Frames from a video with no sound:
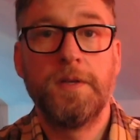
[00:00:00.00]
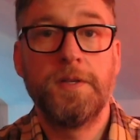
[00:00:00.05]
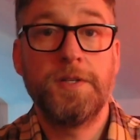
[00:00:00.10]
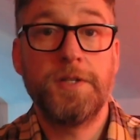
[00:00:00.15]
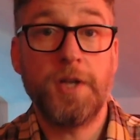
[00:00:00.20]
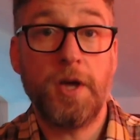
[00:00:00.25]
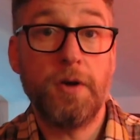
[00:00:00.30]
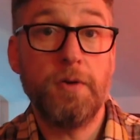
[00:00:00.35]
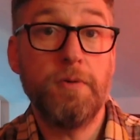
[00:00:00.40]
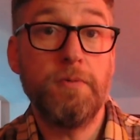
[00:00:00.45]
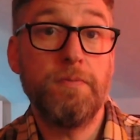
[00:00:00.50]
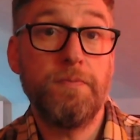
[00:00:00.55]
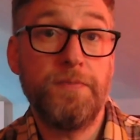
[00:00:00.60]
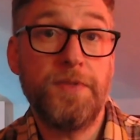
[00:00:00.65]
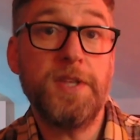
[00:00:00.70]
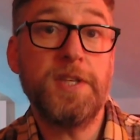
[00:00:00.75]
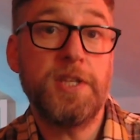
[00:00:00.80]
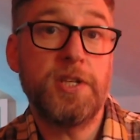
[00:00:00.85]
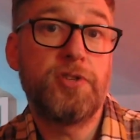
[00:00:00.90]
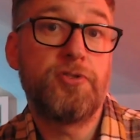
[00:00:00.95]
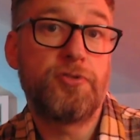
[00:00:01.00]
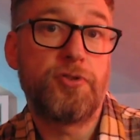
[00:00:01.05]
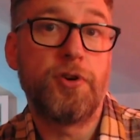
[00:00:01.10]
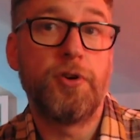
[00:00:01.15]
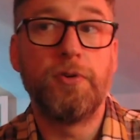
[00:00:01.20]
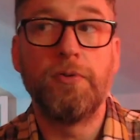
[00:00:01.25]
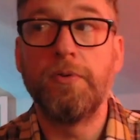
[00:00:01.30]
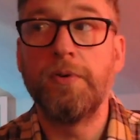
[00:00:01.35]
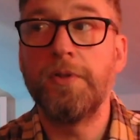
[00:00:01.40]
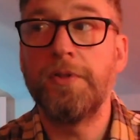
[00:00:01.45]
So this is
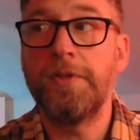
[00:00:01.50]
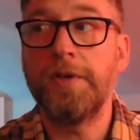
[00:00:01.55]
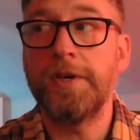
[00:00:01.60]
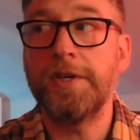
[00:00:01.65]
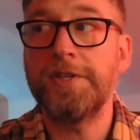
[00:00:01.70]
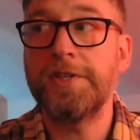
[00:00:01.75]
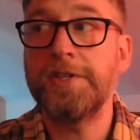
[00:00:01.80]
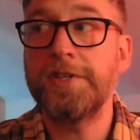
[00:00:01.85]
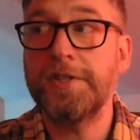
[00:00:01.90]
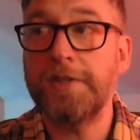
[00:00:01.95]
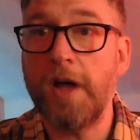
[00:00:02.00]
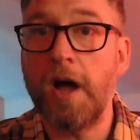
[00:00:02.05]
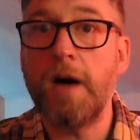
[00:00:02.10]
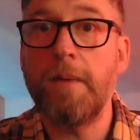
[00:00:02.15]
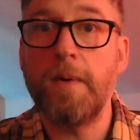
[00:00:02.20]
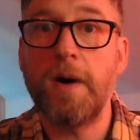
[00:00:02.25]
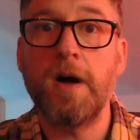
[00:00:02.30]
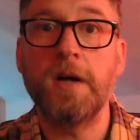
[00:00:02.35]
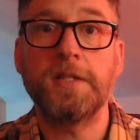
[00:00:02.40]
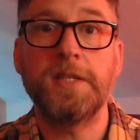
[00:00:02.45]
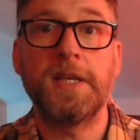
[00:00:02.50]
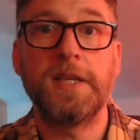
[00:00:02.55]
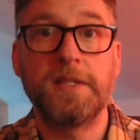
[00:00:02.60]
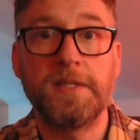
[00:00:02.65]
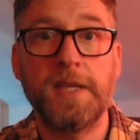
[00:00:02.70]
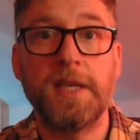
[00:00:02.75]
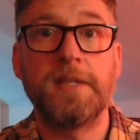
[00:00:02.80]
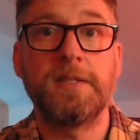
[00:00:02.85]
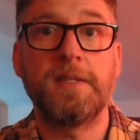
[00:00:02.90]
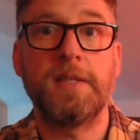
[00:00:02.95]
true, the star-marked
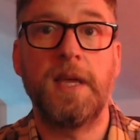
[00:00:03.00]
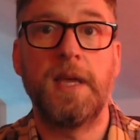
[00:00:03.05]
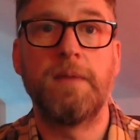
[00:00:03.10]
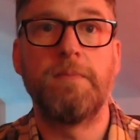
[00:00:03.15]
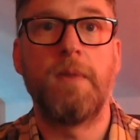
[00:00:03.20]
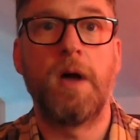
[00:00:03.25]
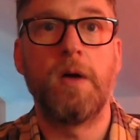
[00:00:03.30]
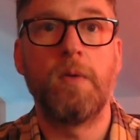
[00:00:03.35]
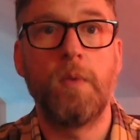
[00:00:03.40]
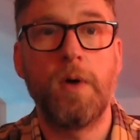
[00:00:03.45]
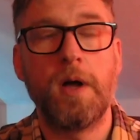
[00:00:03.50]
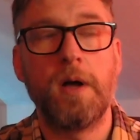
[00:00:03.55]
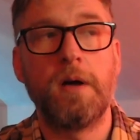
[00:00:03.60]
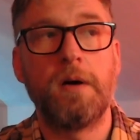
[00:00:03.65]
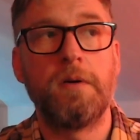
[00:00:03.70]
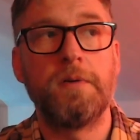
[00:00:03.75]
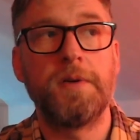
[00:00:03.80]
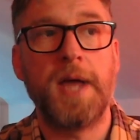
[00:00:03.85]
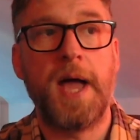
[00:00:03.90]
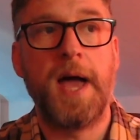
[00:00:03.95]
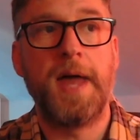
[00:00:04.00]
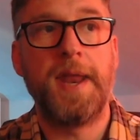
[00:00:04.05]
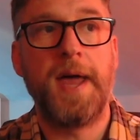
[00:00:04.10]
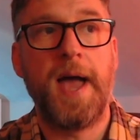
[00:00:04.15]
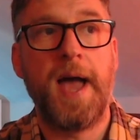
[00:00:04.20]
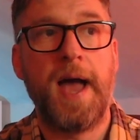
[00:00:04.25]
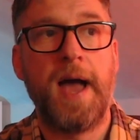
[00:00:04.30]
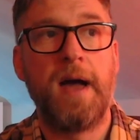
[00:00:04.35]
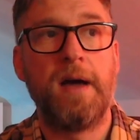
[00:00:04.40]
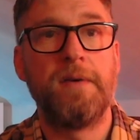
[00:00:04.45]
exist in my world and
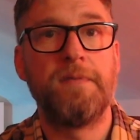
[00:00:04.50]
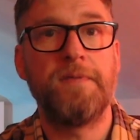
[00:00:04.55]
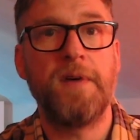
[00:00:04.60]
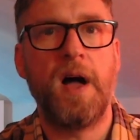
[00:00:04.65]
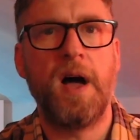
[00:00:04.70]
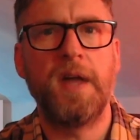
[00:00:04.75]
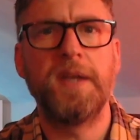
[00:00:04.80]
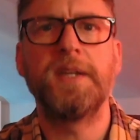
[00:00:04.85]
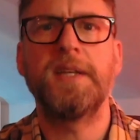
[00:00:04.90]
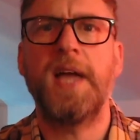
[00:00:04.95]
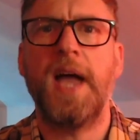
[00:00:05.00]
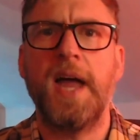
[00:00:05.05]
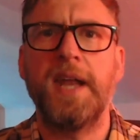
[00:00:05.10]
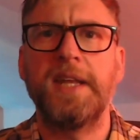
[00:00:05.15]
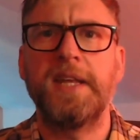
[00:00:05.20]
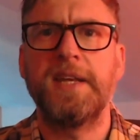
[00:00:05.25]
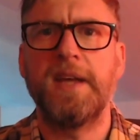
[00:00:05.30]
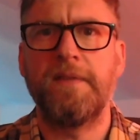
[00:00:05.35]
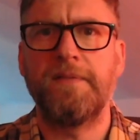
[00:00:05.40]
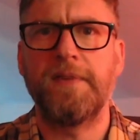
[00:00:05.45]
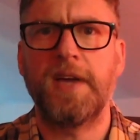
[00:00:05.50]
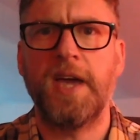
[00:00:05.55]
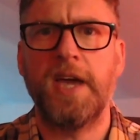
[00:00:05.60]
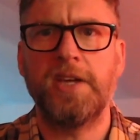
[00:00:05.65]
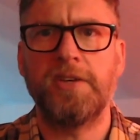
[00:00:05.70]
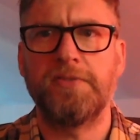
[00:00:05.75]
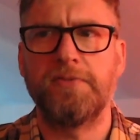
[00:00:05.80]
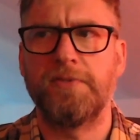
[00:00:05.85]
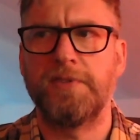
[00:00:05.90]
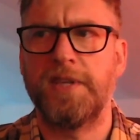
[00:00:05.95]
have uncanny
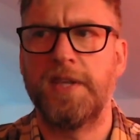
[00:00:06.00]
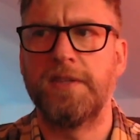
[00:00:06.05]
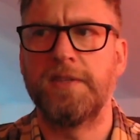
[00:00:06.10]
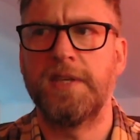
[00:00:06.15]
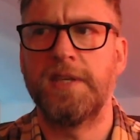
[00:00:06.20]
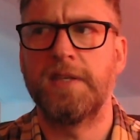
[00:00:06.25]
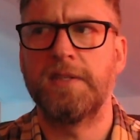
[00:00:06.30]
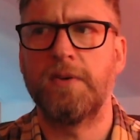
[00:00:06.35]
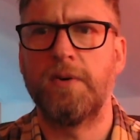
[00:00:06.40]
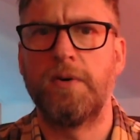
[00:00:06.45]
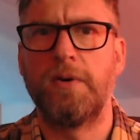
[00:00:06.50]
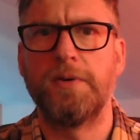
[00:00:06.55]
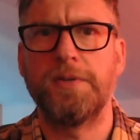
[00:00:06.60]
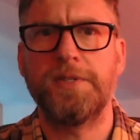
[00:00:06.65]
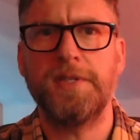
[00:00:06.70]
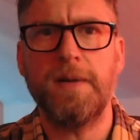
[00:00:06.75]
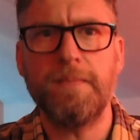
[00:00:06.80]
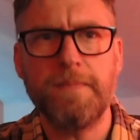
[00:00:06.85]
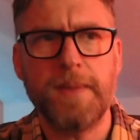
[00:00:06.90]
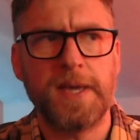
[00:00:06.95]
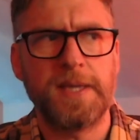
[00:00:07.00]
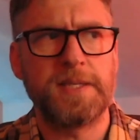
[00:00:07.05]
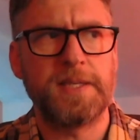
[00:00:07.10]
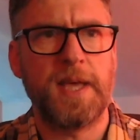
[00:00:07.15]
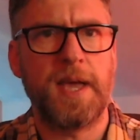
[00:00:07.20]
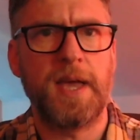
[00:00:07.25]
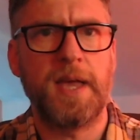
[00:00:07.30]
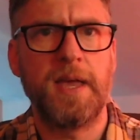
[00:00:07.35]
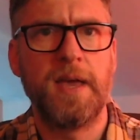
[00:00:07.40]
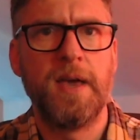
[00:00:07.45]
navigational senses, or some may
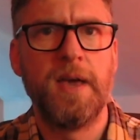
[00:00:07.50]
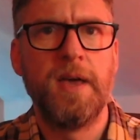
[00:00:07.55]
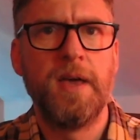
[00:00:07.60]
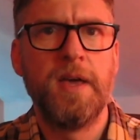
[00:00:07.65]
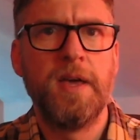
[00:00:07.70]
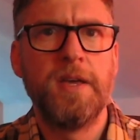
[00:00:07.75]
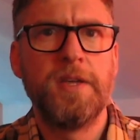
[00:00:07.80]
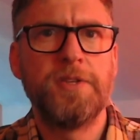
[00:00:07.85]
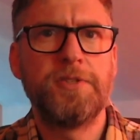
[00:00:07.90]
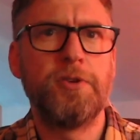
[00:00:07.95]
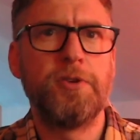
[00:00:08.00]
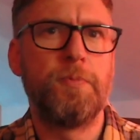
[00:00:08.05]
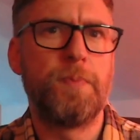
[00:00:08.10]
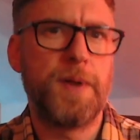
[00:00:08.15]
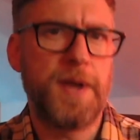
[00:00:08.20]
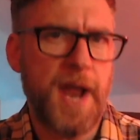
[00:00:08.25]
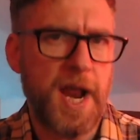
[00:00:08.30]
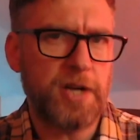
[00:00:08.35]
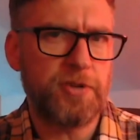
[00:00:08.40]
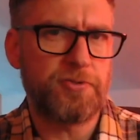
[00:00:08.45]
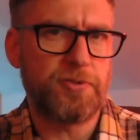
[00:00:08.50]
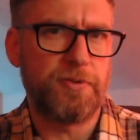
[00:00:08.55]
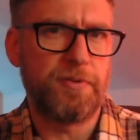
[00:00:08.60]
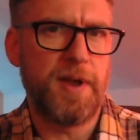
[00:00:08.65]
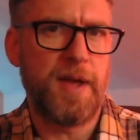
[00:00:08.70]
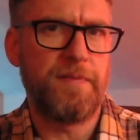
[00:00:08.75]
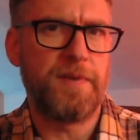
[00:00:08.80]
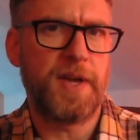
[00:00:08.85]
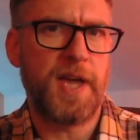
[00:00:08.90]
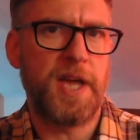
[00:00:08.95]
say supernatural
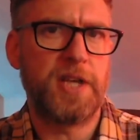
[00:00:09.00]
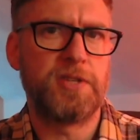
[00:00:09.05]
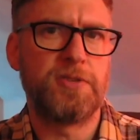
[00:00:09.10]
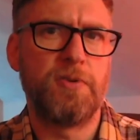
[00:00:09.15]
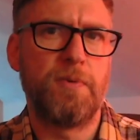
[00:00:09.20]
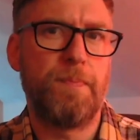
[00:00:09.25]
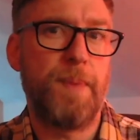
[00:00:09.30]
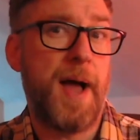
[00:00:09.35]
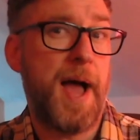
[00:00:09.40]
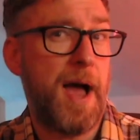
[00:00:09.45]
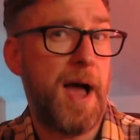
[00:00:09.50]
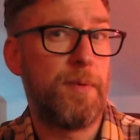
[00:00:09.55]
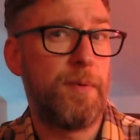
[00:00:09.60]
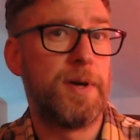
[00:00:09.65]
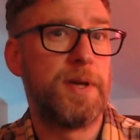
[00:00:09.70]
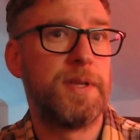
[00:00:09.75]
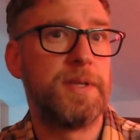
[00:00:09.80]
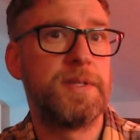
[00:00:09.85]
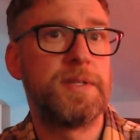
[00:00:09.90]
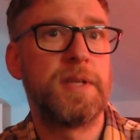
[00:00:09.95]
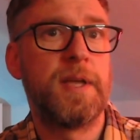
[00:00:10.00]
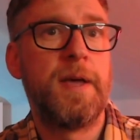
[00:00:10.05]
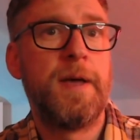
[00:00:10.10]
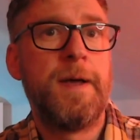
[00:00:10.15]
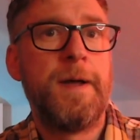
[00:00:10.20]
navigational powers.